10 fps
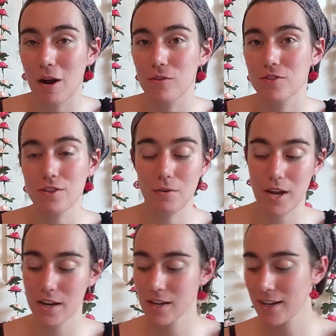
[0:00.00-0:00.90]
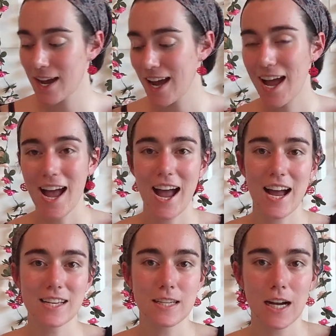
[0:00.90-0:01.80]
about sewing.
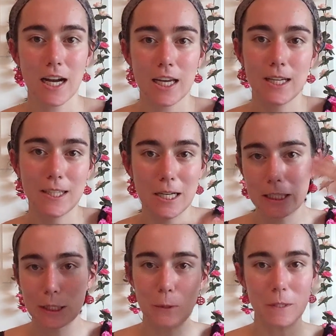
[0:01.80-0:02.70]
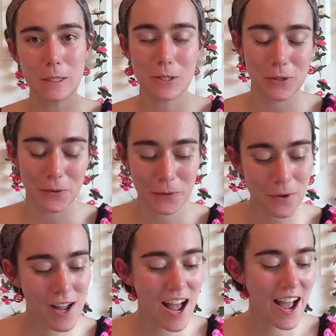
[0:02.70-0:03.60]
As I alluded
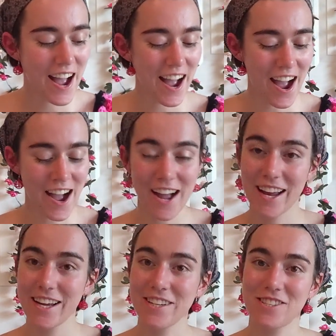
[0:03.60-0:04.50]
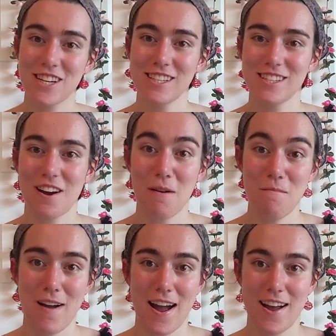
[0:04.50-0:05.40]
to, I just
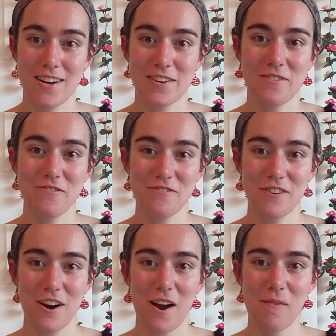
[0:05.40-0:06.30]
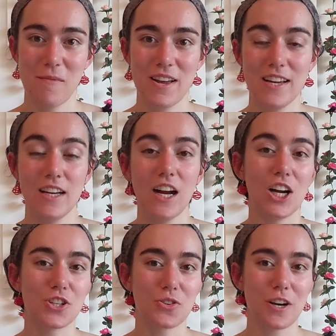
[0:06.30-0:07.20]
got back from
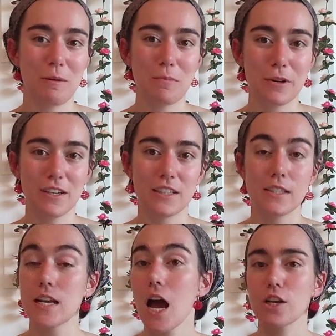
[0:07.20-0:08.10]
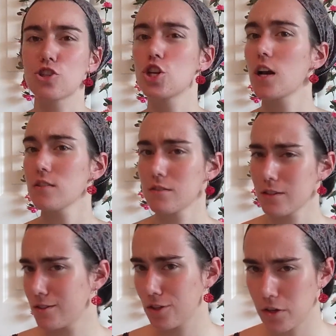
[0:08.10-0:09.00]
a trip, not
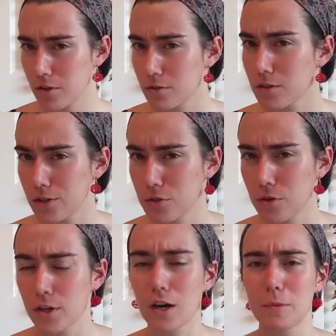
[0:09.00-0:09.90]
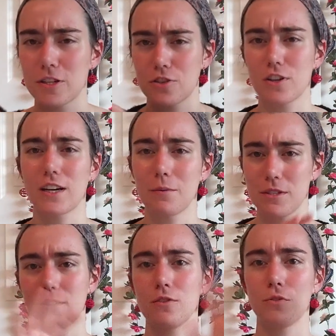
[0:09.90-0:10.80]
just to go to the New York Garment District. I
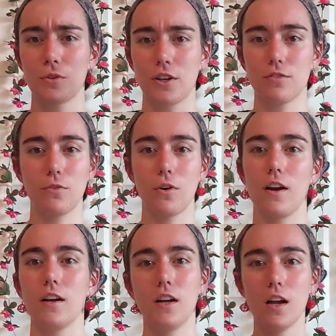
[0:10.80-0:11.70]
was in New York for